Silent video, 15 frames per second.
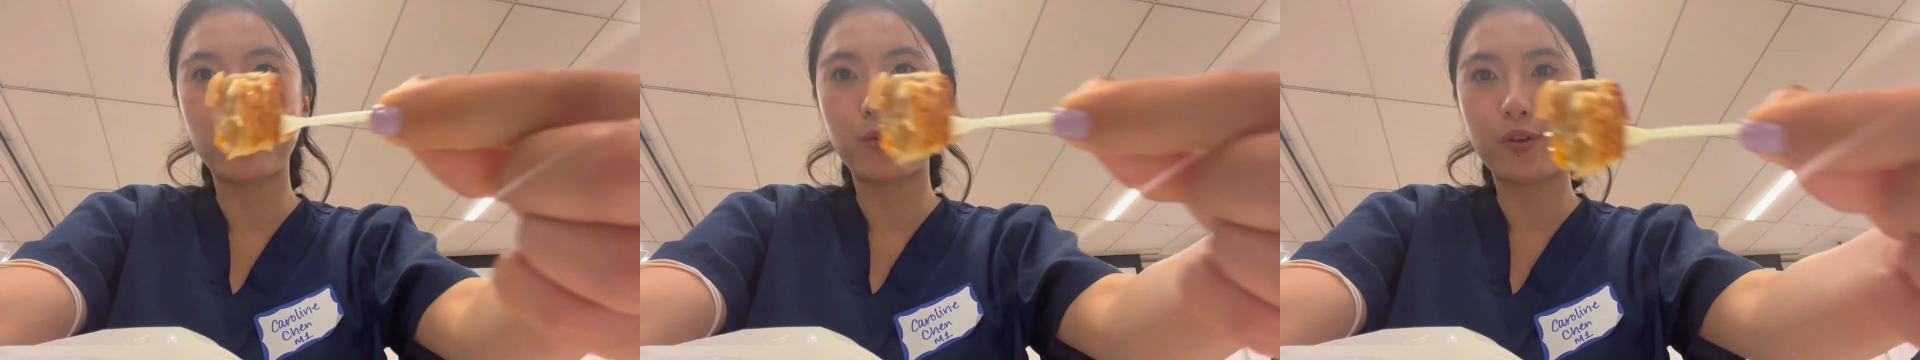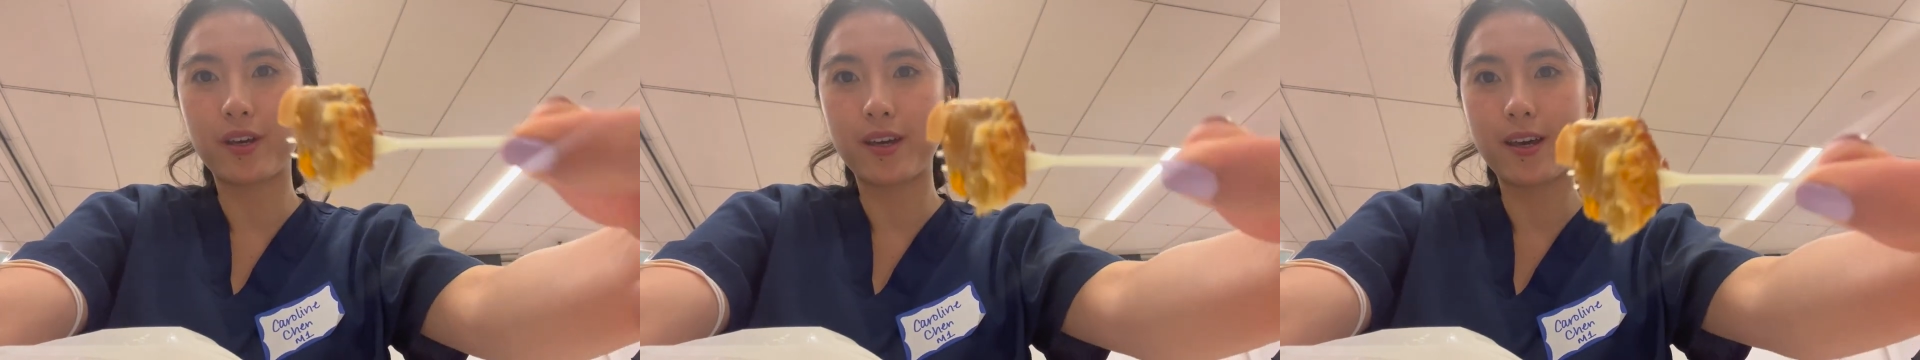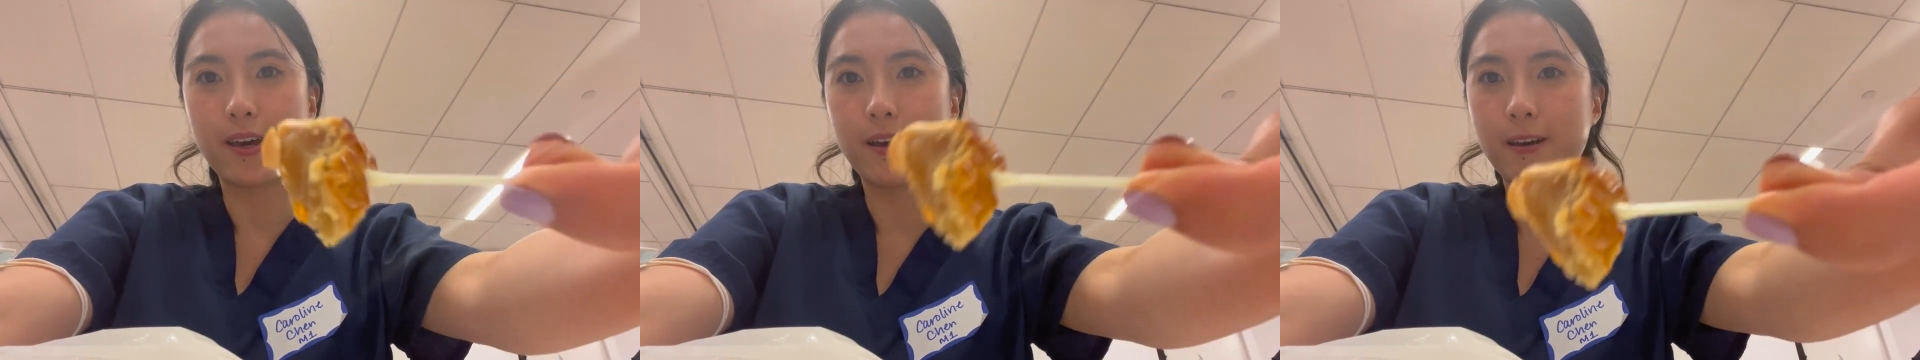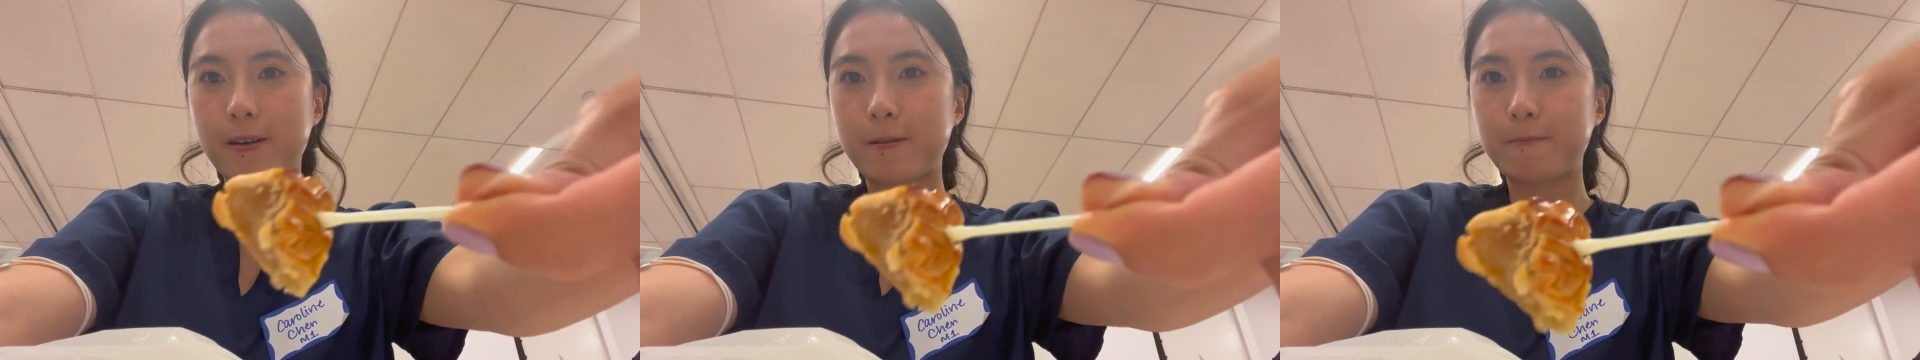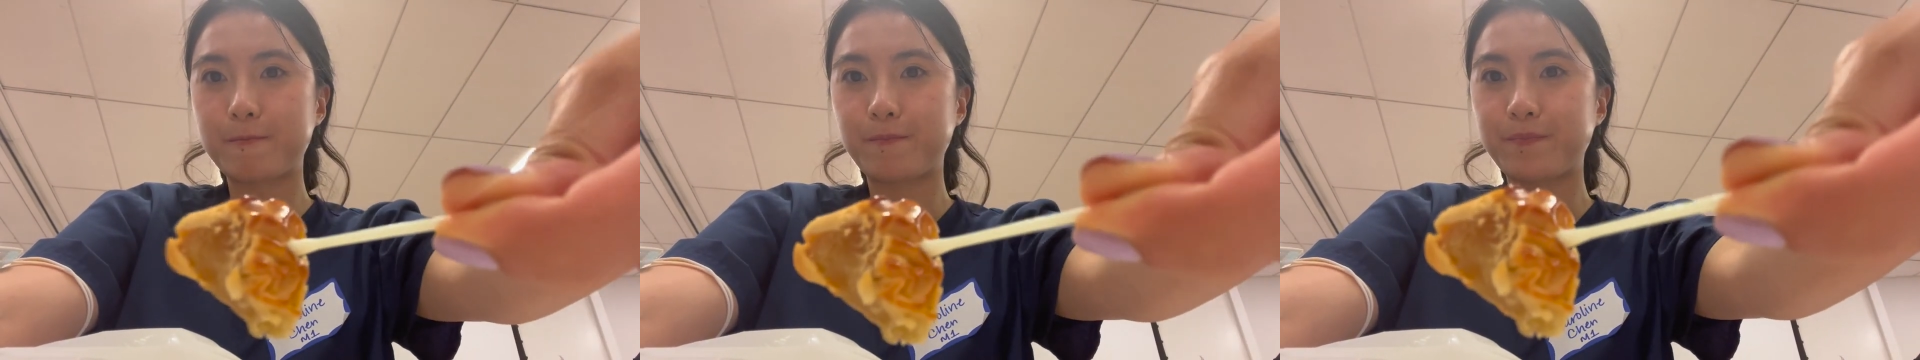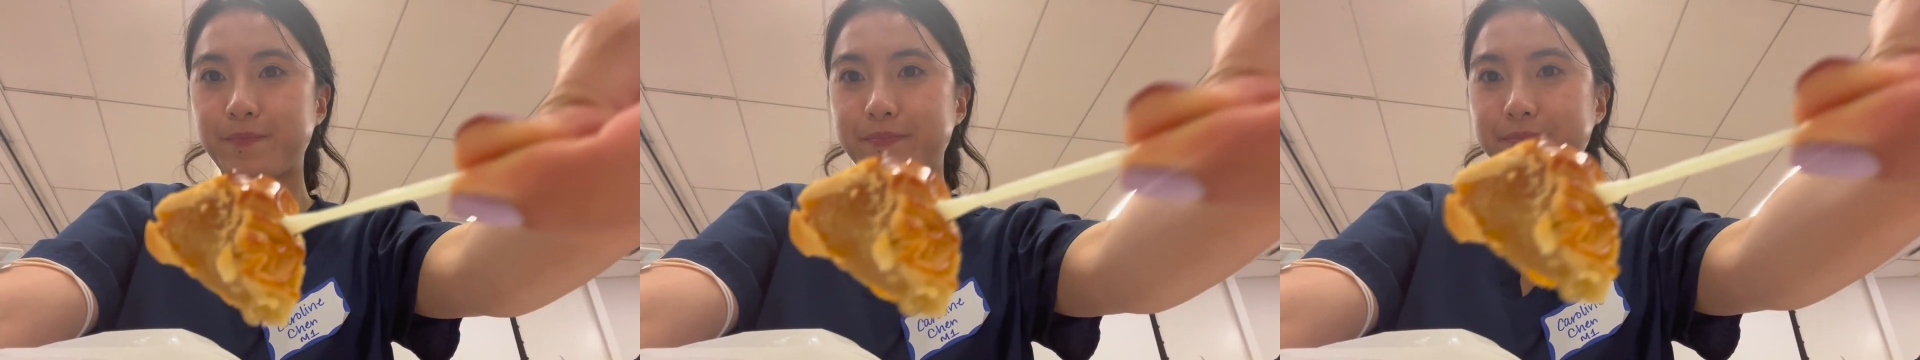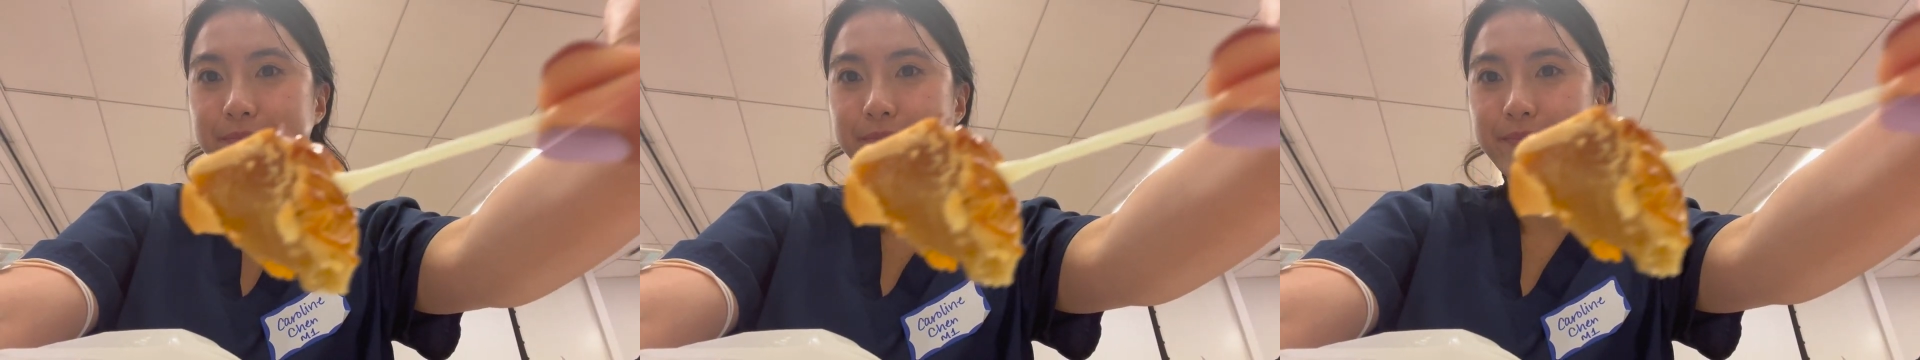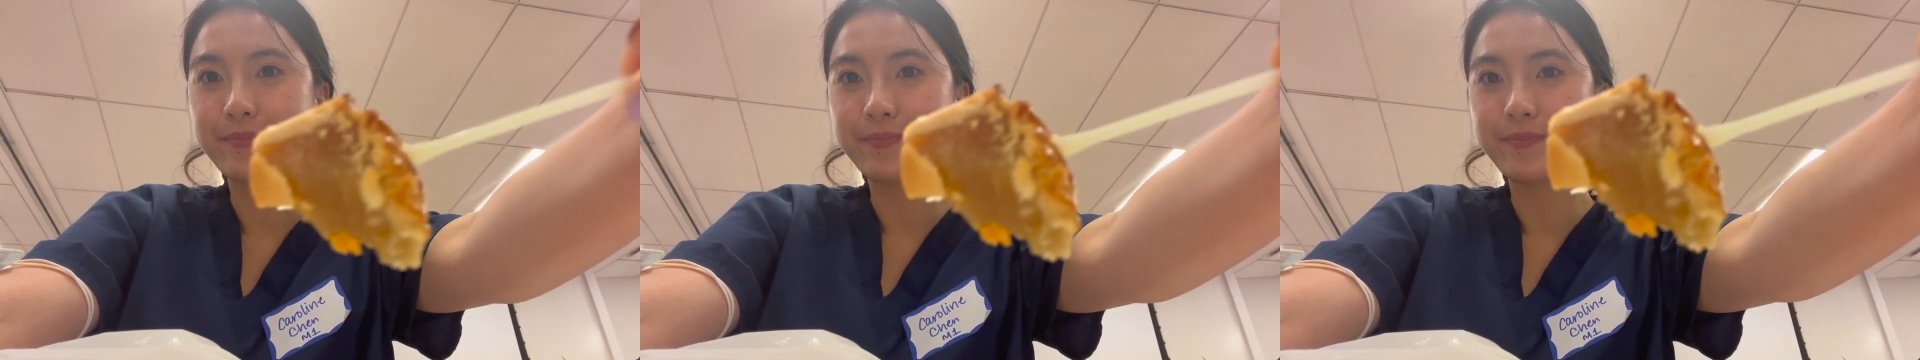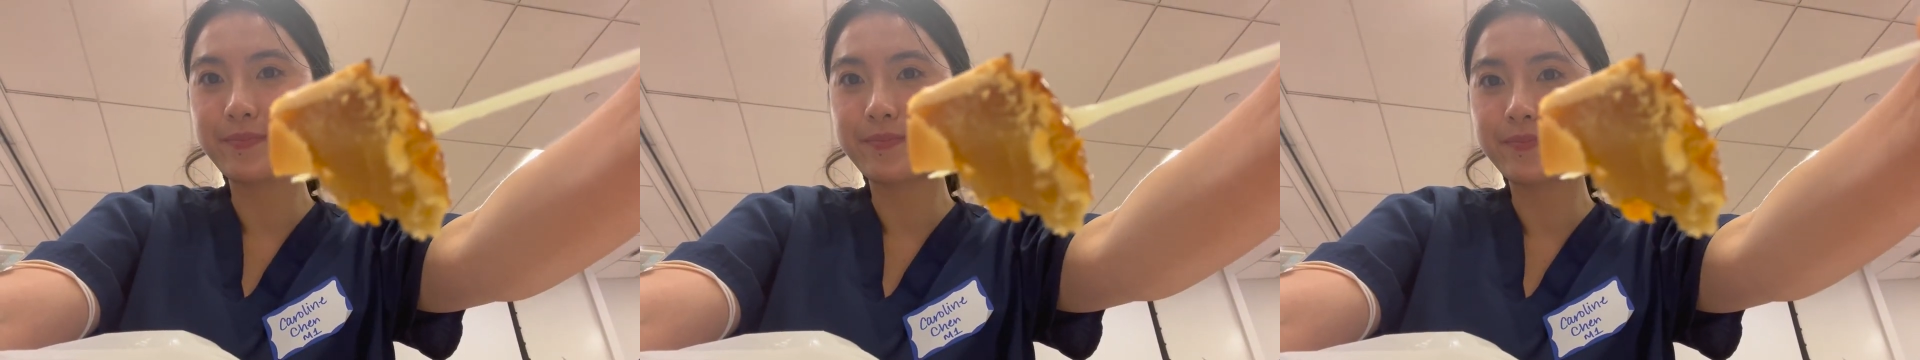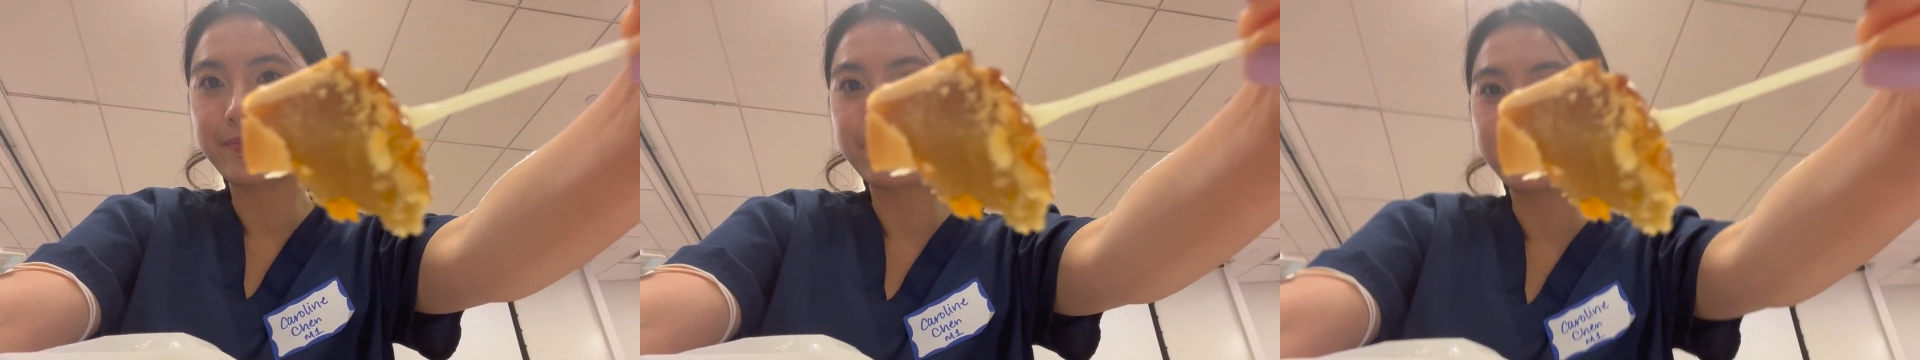in the morning and then our data science
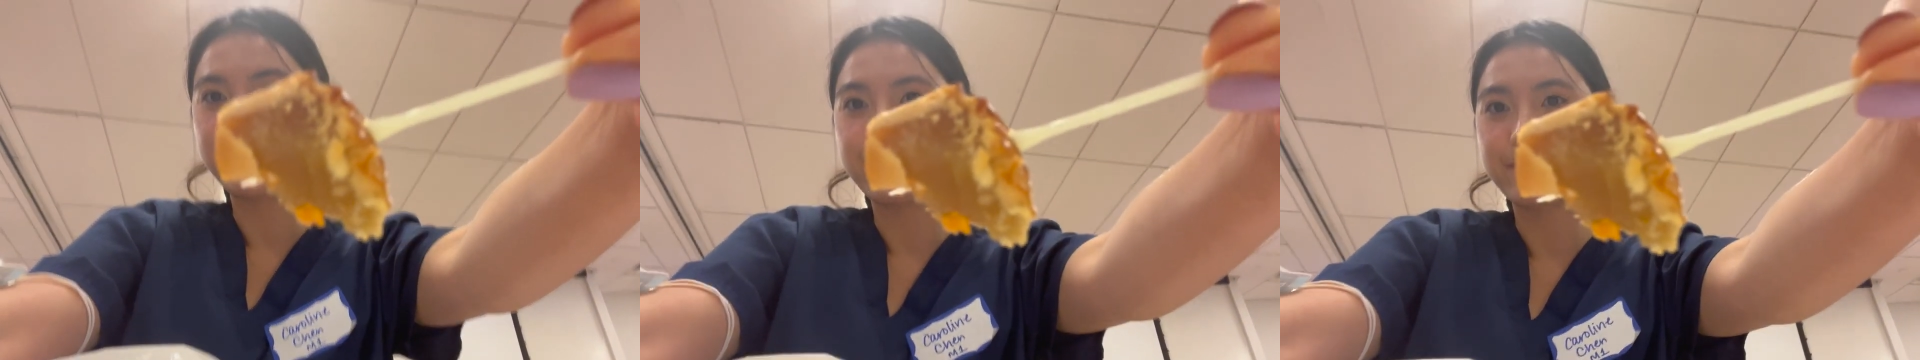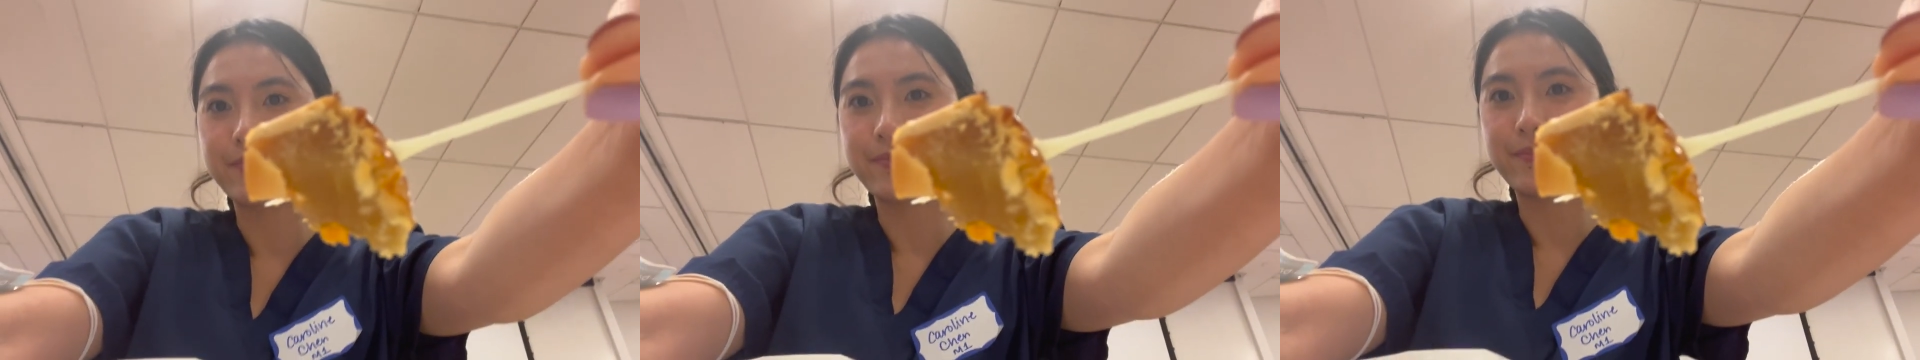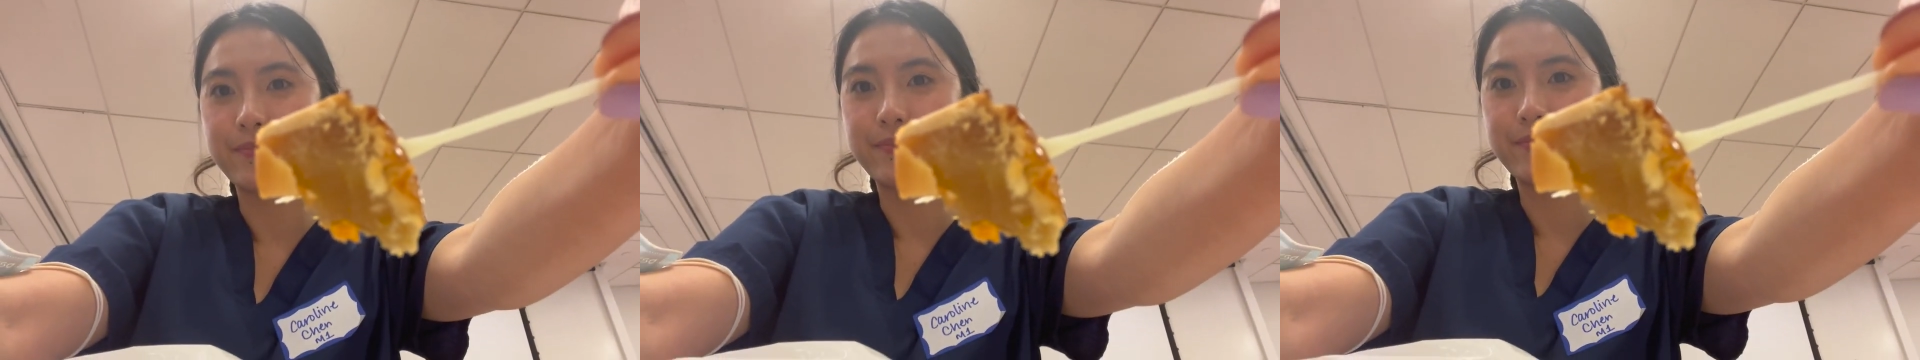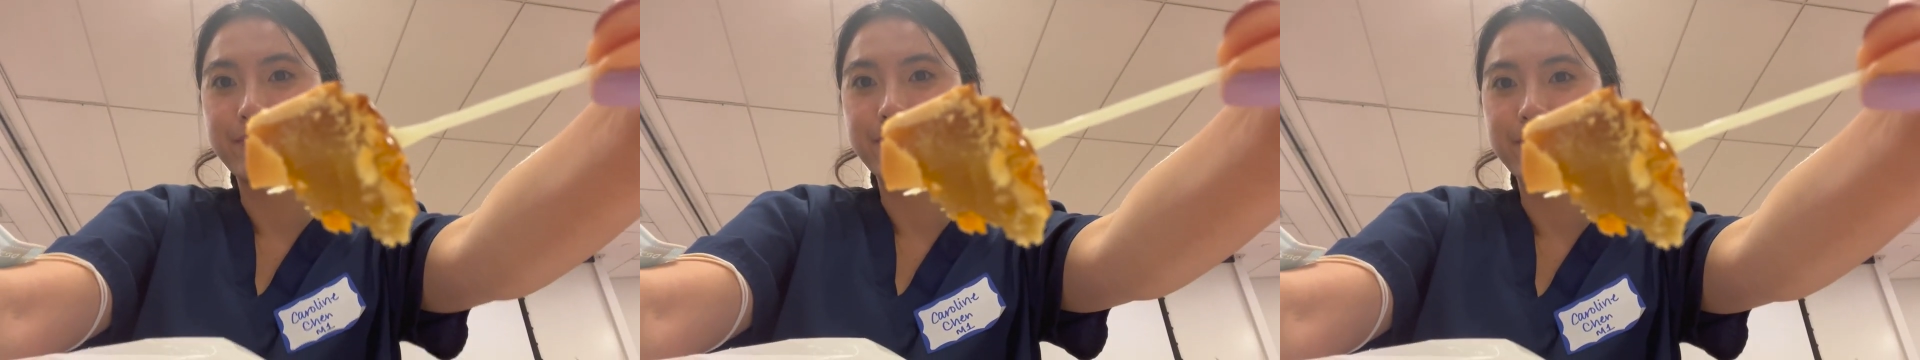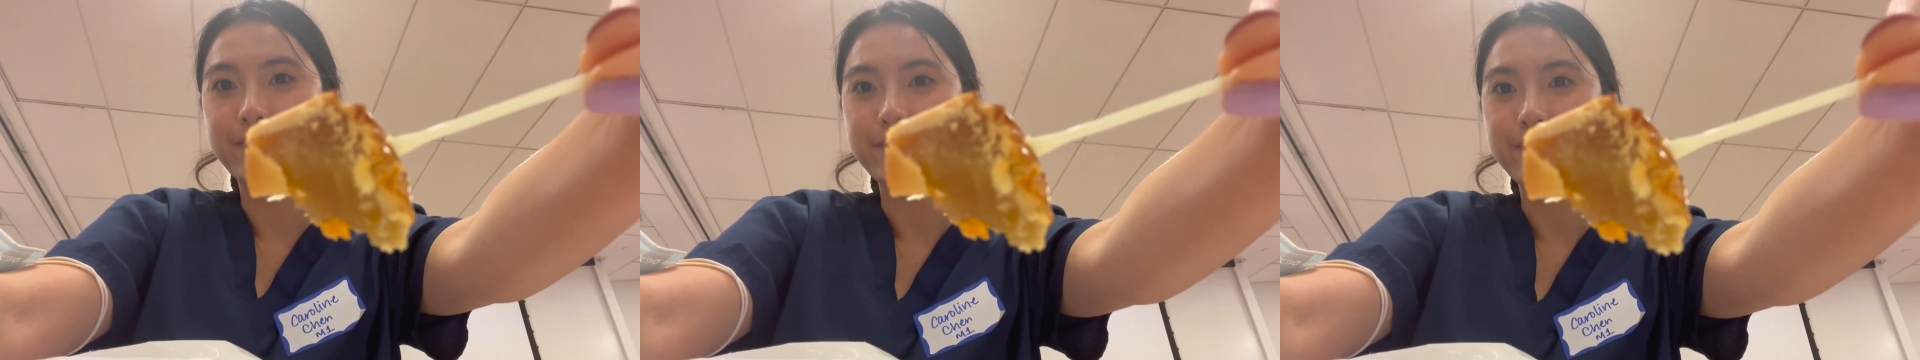class right after,